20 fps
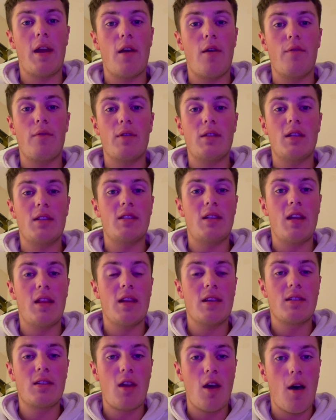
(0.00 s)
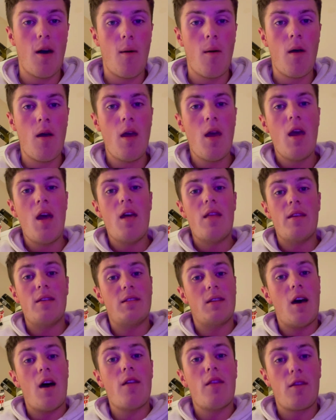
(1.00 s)
over to see
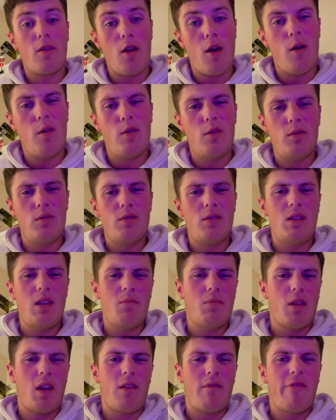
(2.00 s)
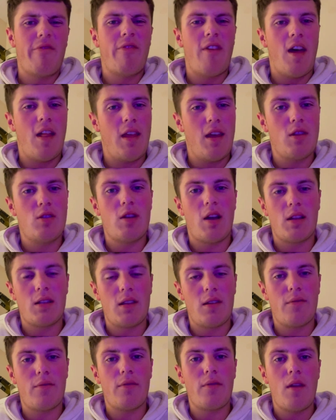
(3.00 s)
this other girl who seemed like fairly
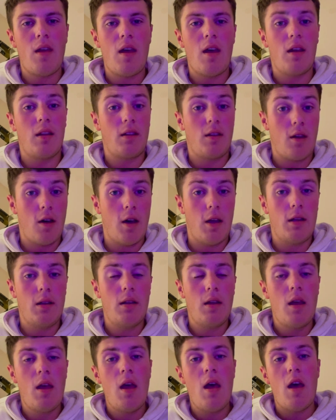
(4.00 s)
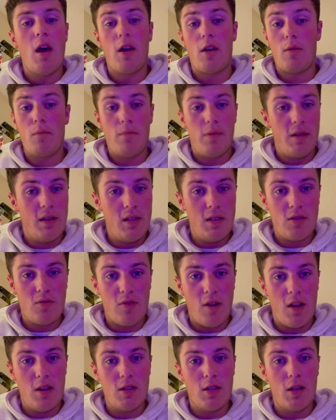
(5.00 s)
attractive and kind, a complete
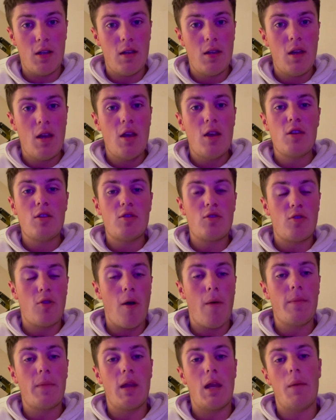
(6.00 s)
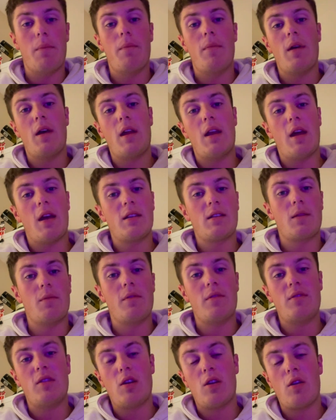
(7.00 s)
stranger, stopped him and asked him
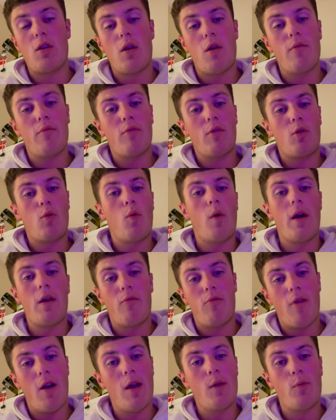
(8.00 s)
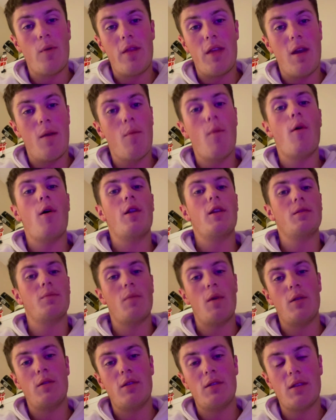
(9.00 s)
if she could go for a quick ride with him on his
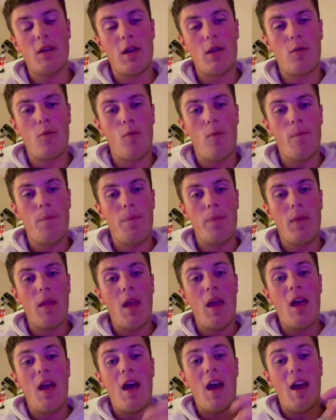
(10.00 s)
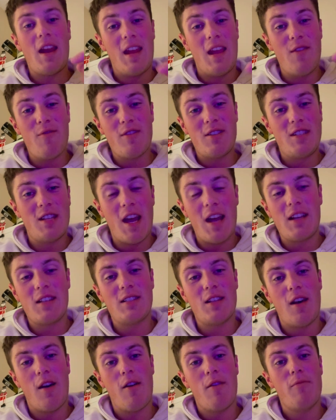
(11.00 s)
motorcycle. And he rejects
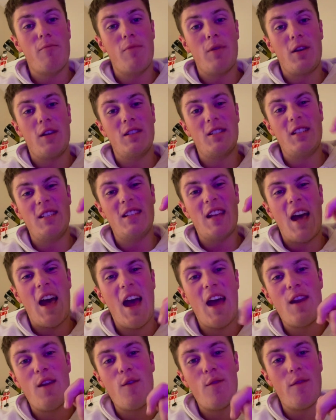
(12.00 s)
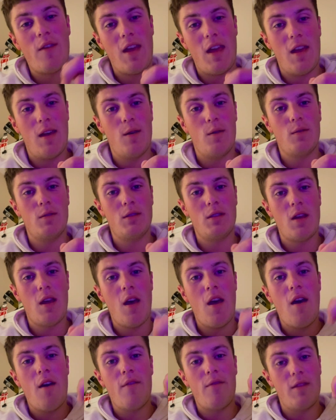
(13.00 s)
her because he's head over heels
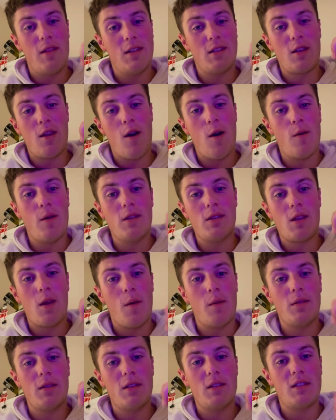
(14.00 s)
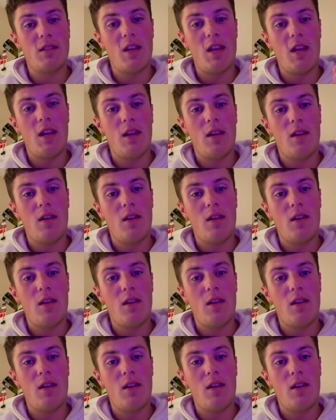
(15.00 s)
for this girl he's going to see.